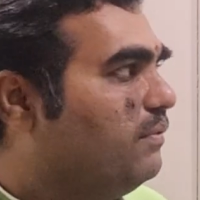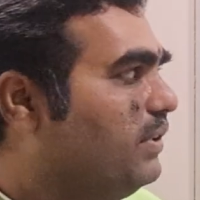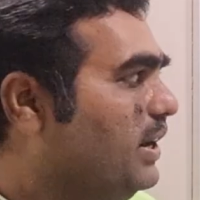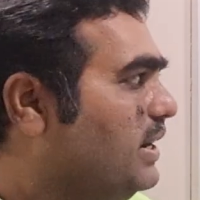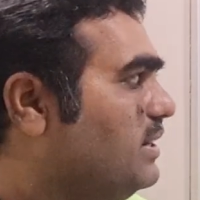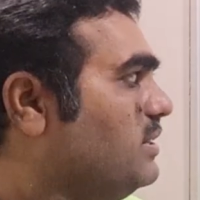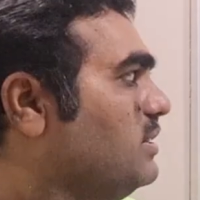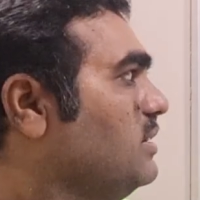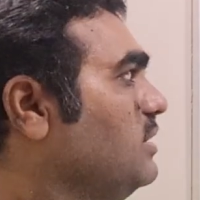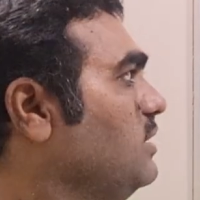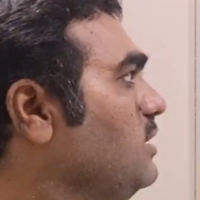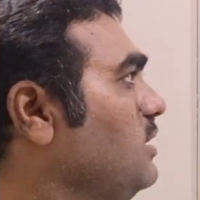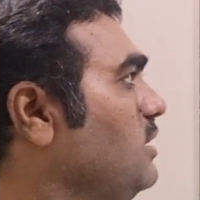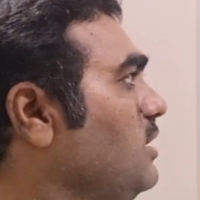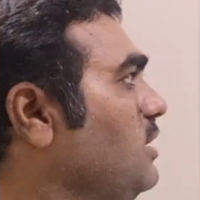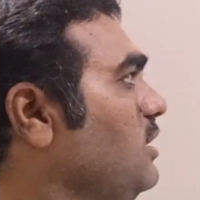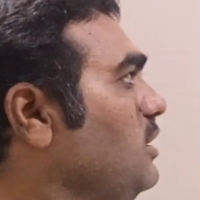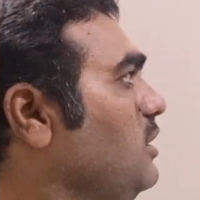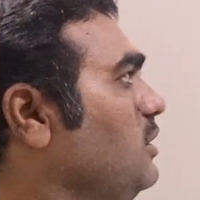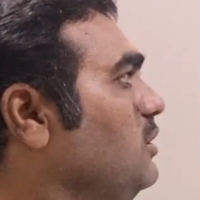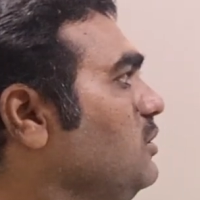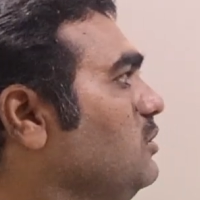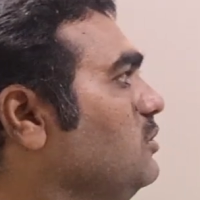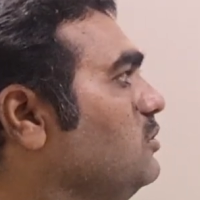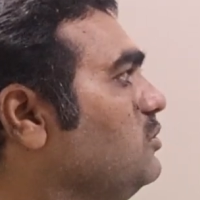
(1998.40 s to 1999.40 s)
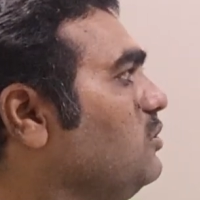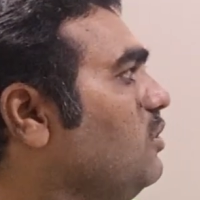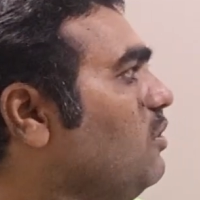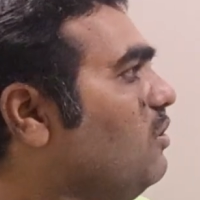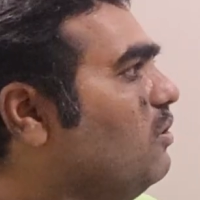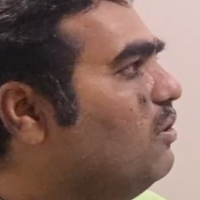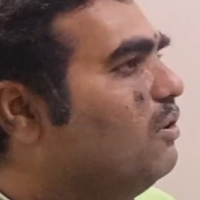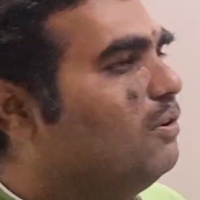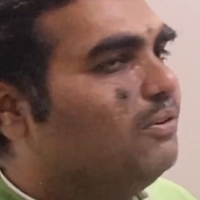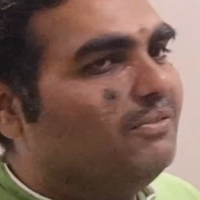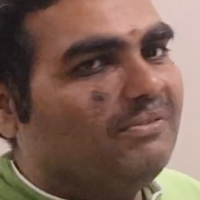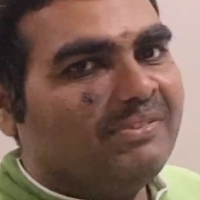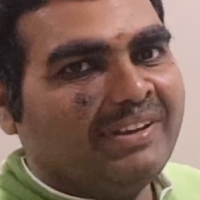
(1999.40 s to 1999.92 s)
right?
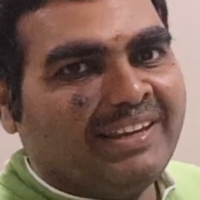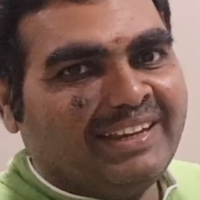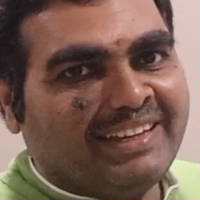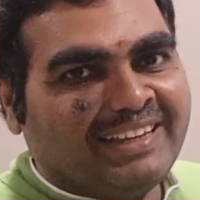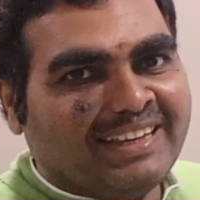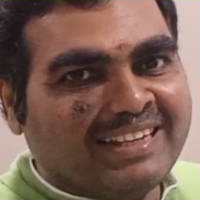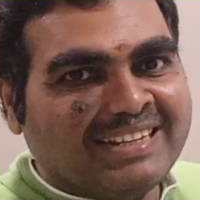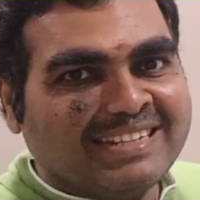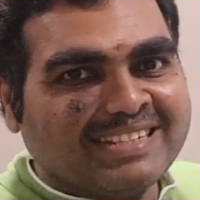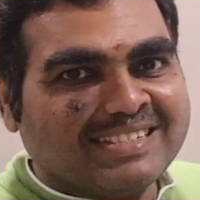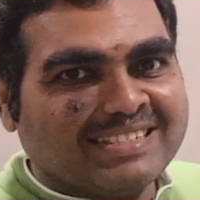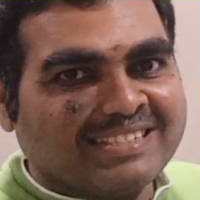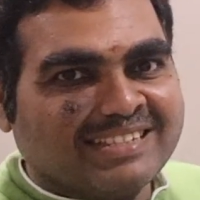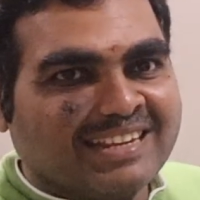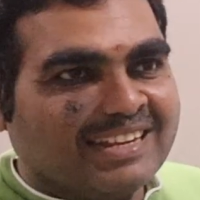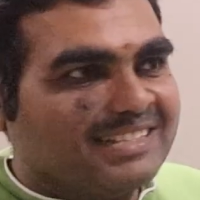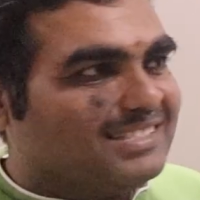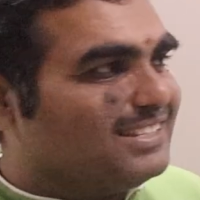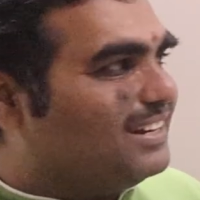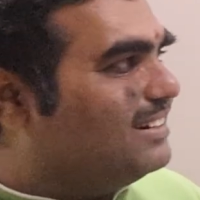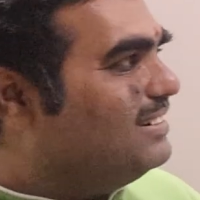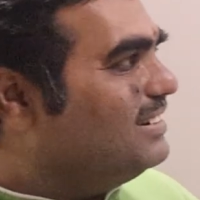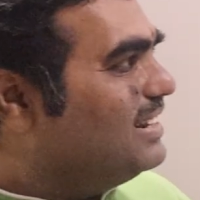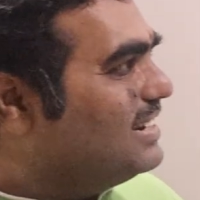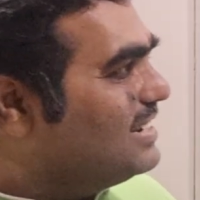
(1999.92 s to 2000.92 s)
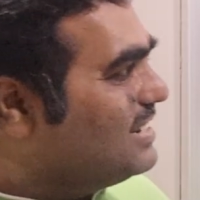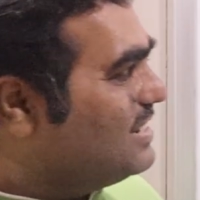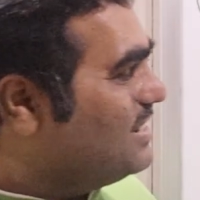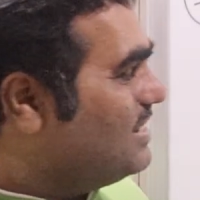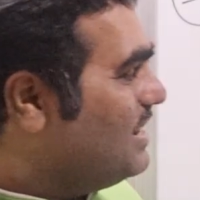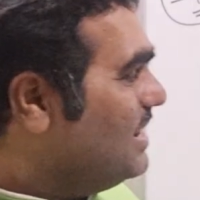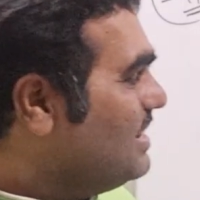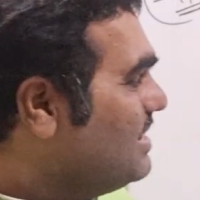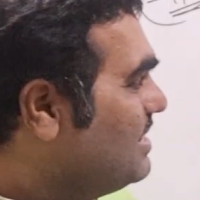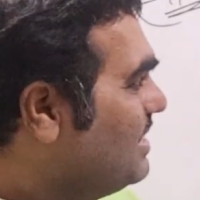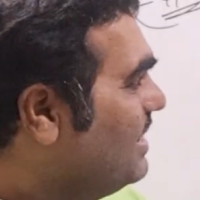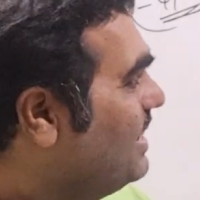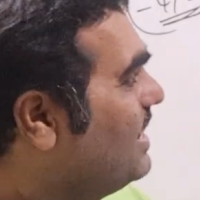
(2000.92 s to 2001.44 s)
So under
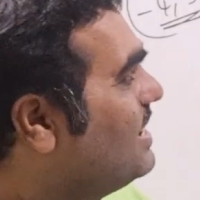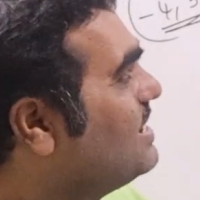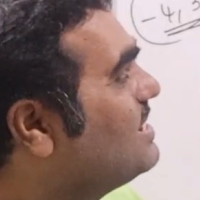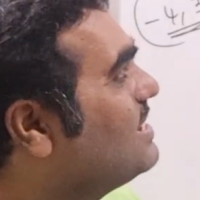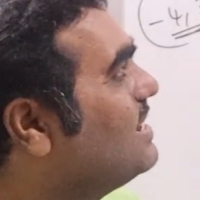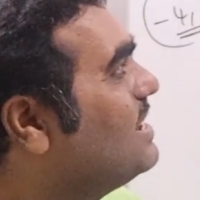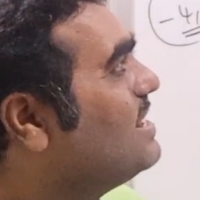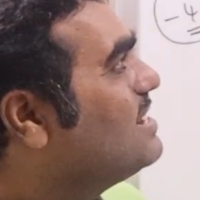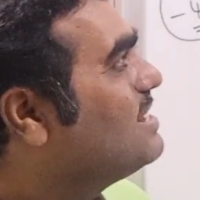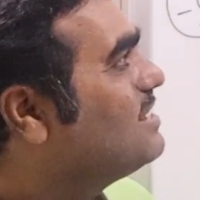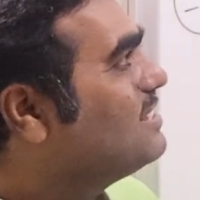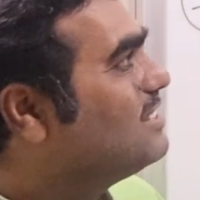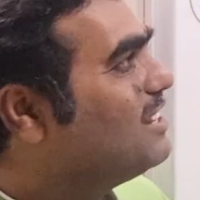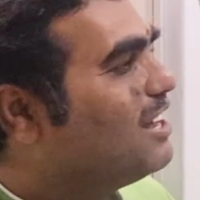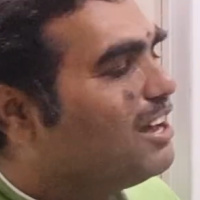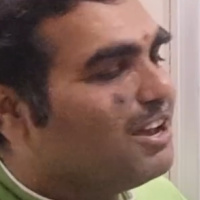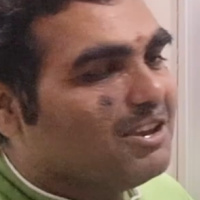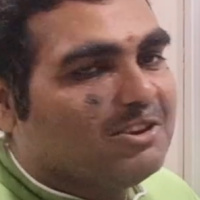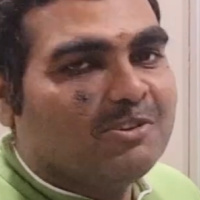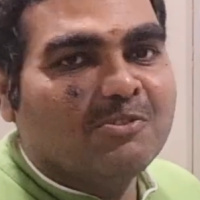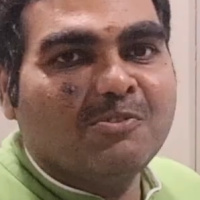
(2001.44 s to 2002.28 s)
such cases,